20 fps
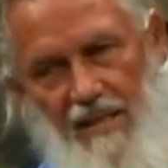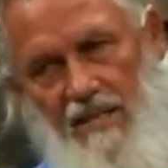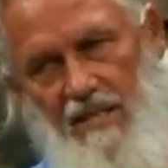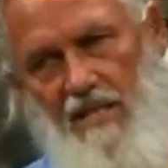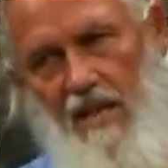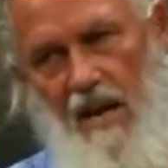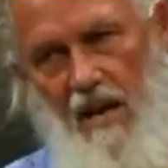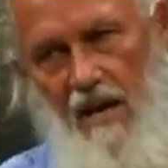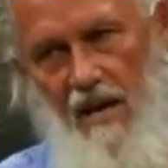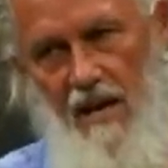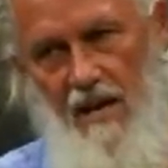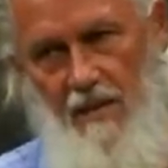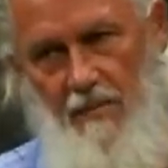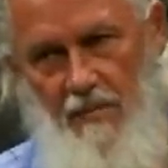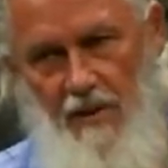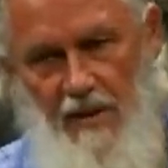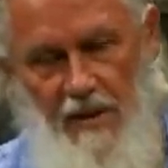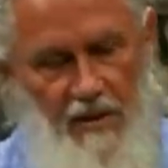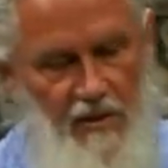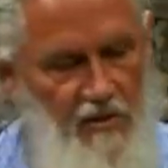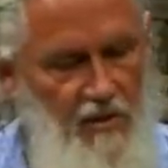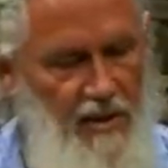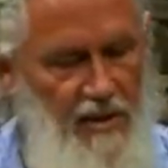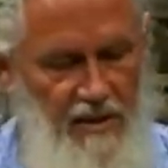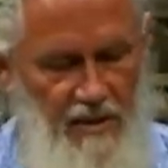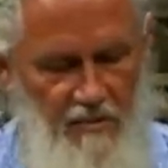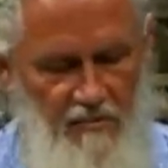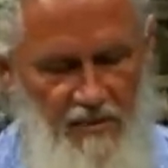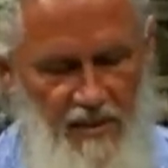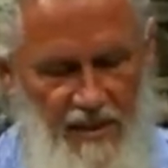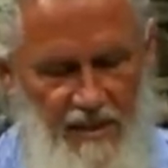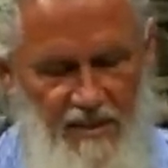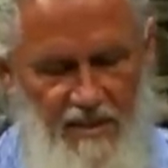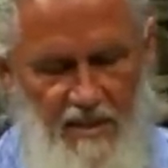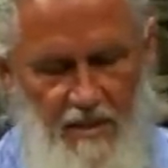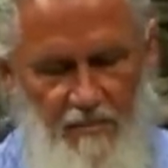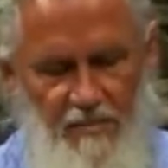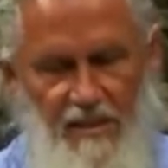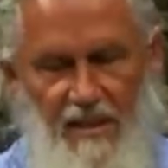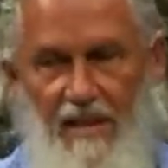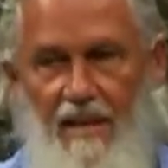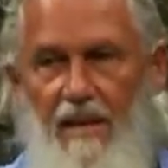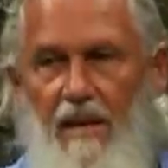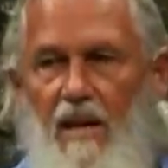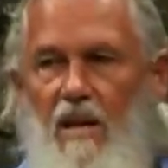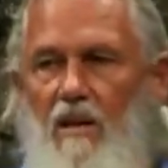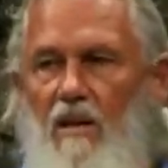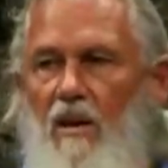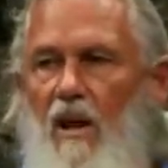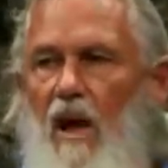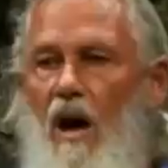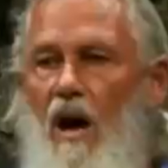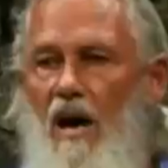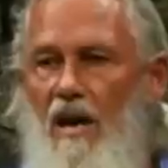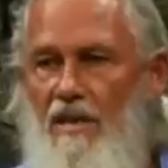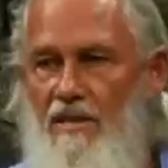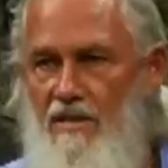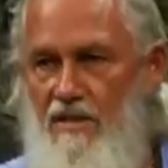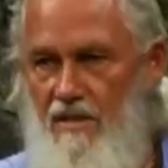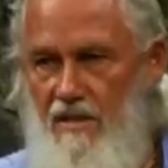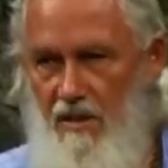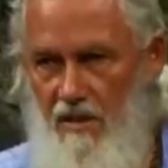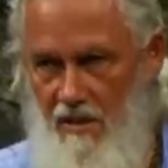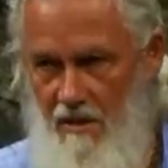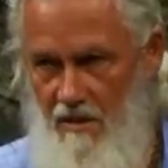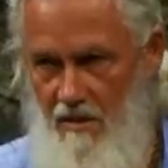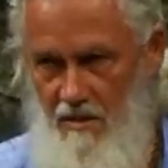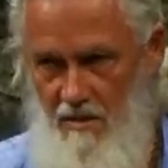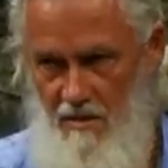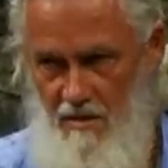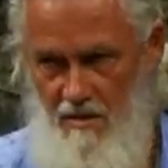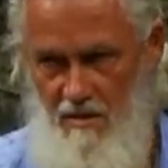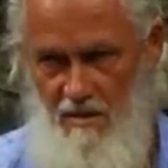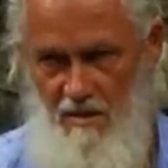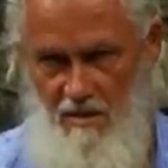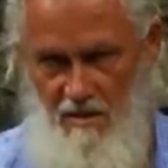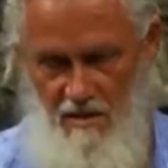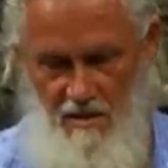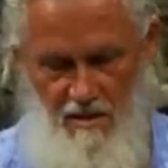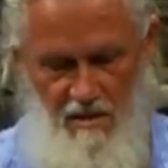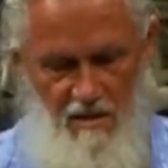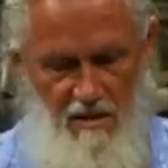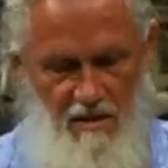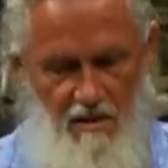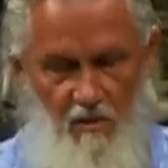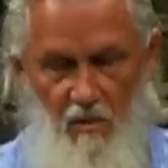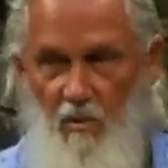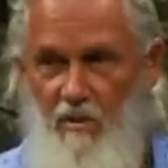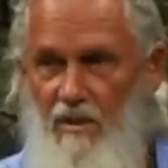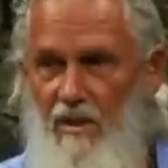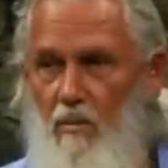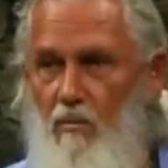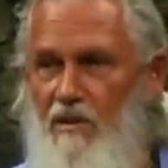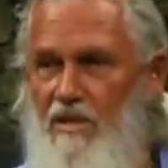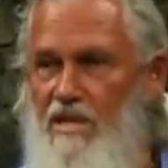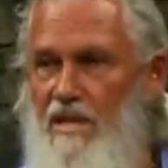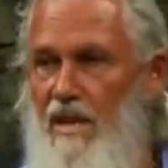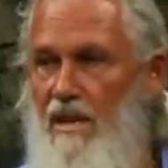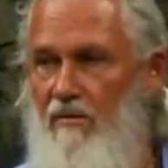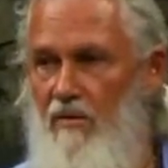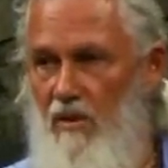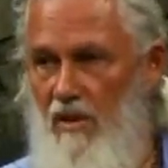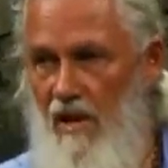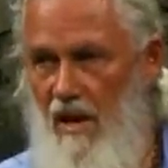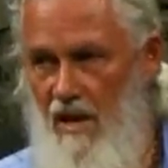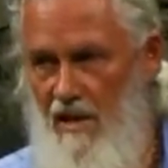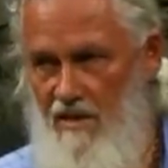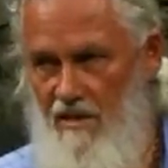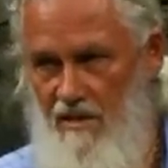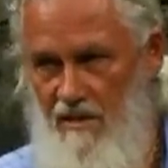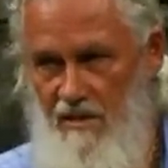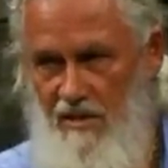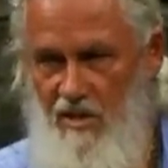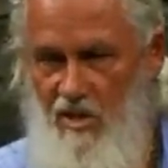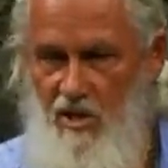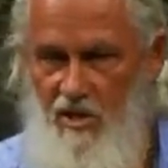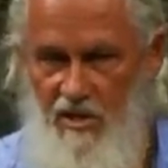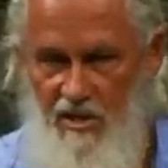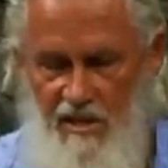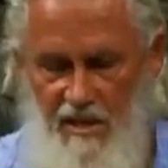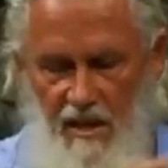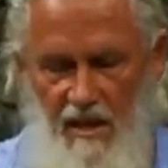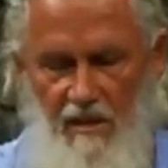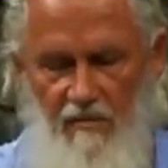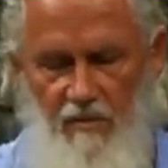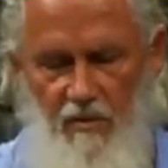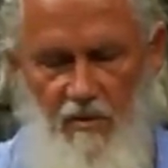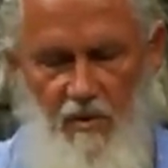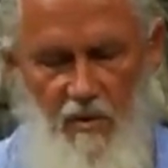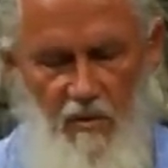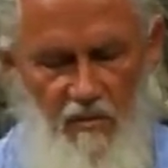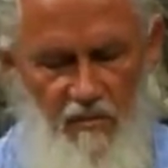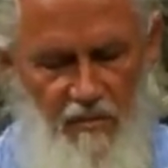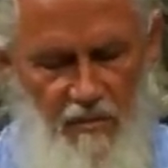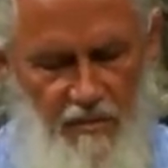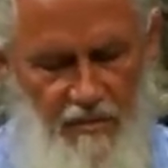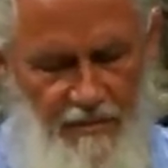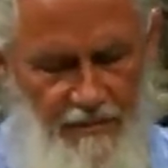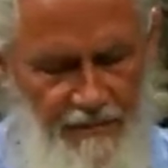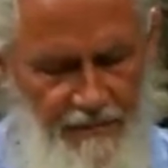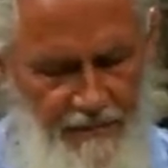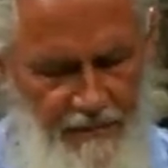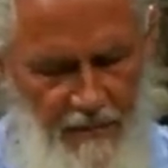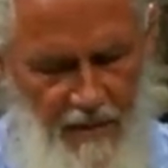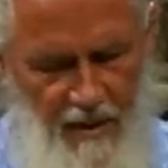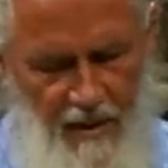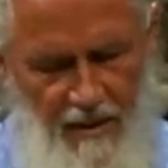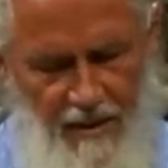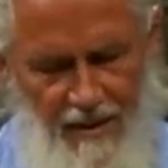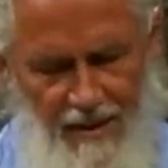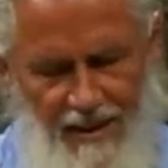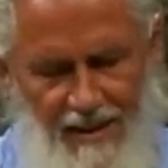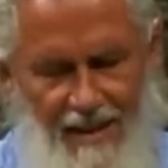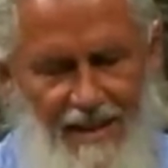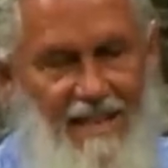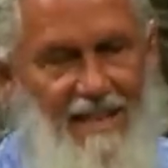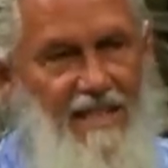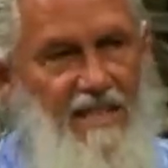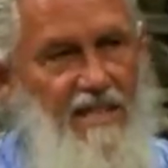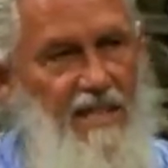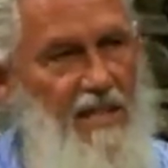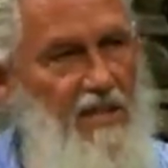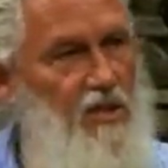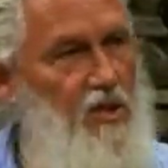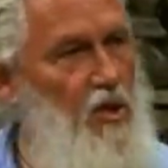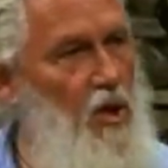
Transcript: in time, trying to find something lost or that was never lost. It's just covered over. He says,